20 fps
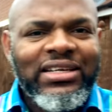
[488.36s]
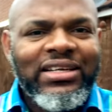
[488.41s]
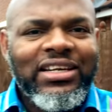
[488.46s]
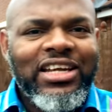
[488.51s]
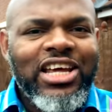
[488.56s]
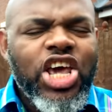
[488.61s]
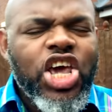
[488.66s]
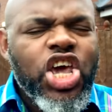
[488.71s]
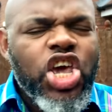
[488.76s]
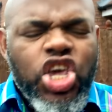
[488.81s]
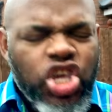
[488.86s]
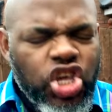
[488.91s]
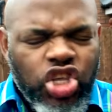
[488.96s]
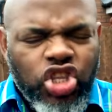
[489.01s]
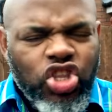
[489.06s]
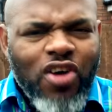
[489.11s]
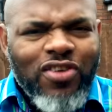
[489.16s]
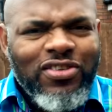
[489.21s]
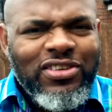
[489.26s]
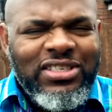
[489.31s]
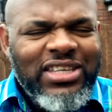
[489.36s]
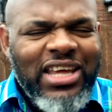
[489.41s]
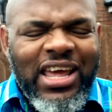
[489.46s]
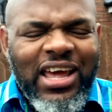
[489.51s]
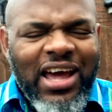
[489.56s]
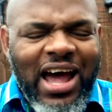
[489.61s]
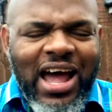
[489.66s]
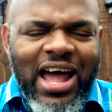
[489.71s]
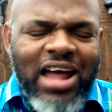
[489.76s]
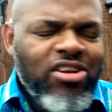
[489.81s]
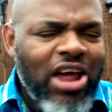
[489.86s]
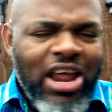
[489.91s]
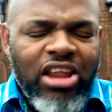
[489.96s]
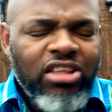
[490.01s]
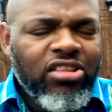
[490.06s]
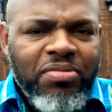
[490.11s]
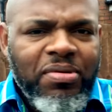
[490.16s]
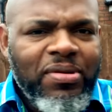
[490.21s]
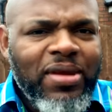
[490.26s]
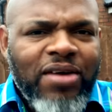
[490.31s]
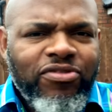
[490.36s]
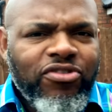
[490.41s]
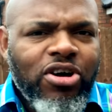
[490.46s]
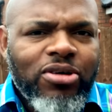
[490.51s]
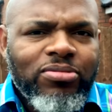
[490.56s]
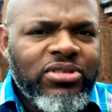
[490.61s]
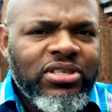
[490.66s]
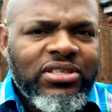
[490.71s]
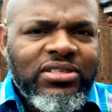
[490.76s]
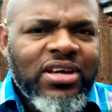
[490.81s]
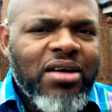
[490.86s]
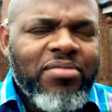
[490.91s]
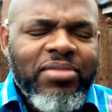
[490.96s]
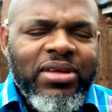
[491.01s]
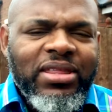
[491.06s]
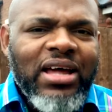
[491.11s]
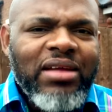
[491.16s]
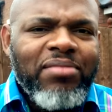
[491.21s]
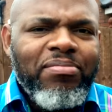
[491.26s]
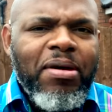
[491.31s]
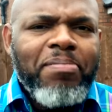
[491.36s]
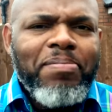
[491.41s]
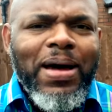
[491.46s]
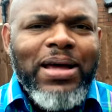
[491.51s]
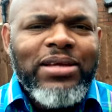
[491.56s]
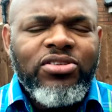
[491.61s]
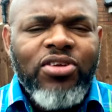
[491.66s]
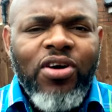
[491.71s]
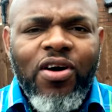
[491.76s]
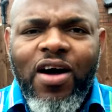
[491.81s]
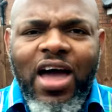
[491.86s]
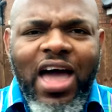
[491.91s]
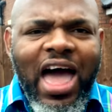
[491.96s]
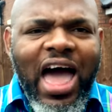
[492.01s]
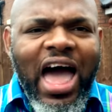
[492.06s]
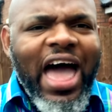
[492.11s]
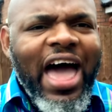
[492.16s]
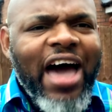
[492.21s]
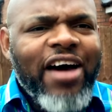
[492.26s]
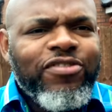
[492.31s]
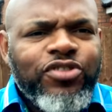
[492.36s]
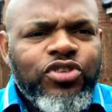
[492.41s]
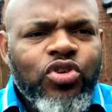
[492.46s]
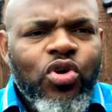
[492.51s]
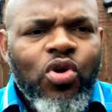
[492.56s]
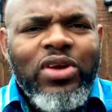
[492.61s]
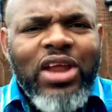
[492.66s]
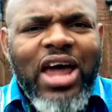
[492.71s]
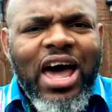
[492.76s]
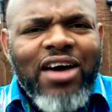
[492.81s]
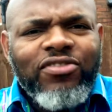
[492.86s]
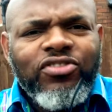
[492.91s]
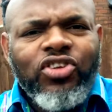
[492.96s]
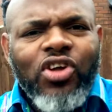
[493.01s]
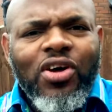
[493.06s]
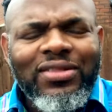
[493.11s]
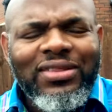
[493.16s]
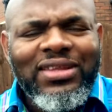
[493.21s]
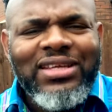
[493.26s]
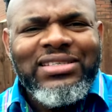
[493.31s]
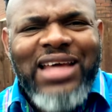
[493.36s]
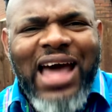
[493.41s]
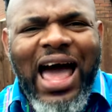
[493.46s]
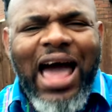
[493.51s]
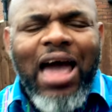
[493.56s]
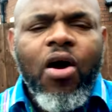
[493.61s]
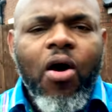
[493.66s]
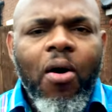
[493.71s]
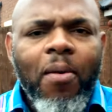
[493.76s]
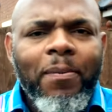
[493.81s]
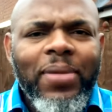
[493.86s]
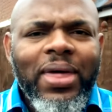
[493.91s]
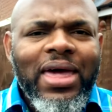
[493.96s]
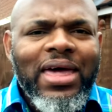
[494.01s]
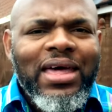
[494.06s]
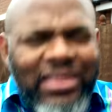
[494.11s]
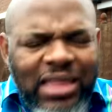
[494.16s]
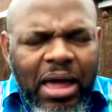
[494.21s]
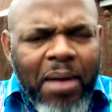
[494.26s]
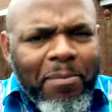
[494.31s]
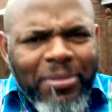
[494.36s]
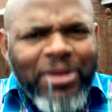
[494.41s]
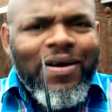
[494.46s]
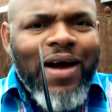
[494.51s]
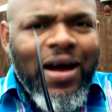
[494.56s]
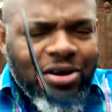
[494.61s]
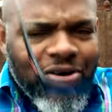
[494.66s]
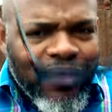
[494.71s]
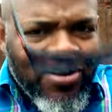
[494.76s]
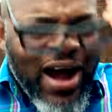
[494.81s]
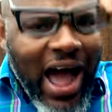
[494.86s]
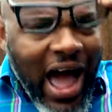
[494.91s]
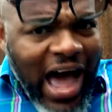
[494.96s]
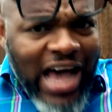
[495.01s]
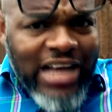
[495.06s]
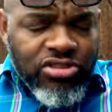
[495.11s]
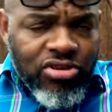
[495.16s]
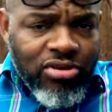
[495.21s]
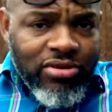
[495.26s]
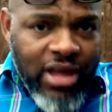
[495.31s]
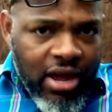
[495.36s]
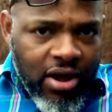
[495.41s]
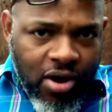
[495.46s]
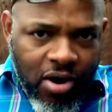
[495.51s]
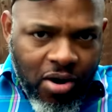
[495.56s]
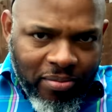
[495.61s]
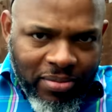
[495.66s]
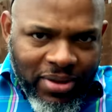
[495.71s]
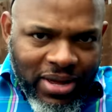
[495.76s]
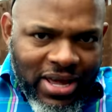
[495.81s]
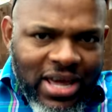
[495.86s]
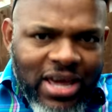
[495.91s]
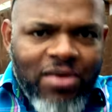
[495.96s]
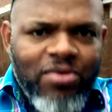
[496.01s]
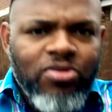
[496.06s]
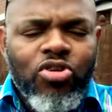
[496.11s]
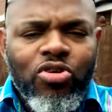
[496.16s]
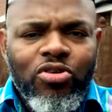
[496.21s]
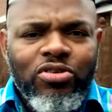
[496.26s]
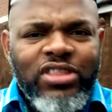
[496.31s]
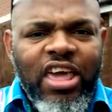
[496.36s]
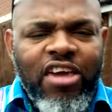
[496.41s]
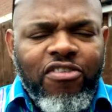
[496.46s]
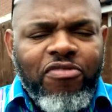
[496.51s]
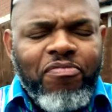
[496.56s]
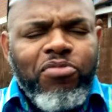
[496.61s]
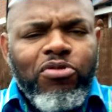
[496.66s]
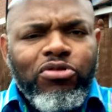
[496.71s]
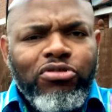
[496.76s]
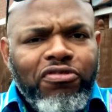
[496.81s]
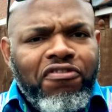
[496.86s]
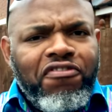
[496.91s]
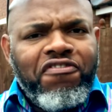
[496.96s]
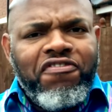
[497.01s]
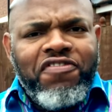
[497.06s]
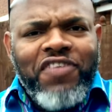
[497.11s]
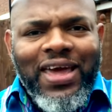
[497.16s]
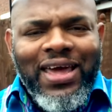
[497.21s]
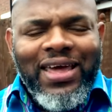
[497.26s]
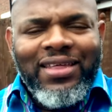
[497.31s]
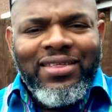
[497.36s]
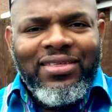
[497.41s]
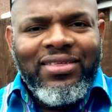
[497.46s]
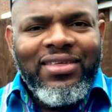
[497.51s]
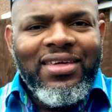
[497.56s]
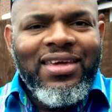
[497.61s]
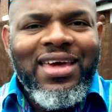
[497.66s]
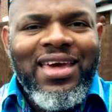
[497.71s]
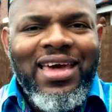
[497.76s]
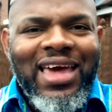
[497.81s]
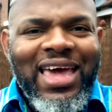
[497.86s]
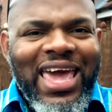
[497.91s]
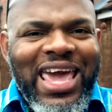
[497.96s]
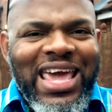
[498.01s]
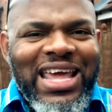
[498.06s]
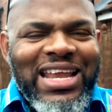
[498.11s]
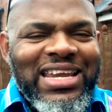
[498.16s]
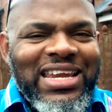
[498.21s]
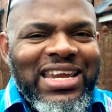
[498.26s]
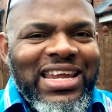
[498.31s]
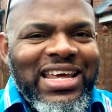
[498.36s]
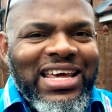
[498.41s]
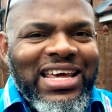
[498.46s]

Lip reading: in. Don't say, and a lot of people have come to tell me that, but Pastor, I have sown, I have done this, how come that miracle has not yet come? You know, they've put faith in